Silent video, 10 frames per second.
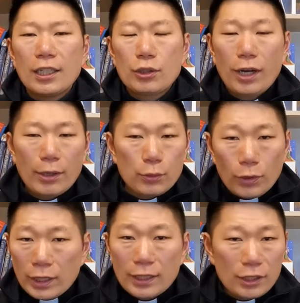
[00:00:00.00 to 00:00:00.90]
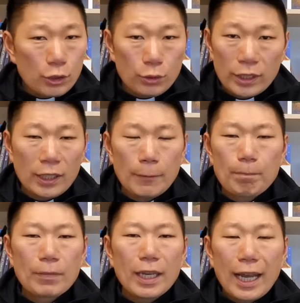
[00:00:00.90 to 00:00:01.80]
So I was working this career
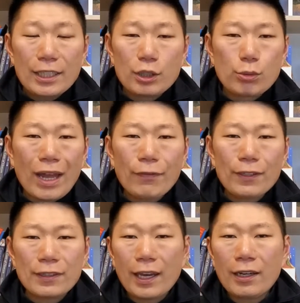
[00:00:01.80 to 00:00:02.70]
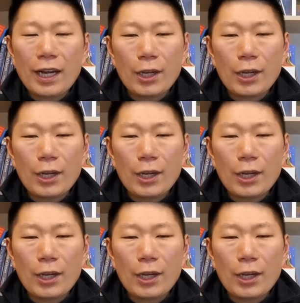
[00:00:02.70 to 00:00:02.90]
as a graphic designer.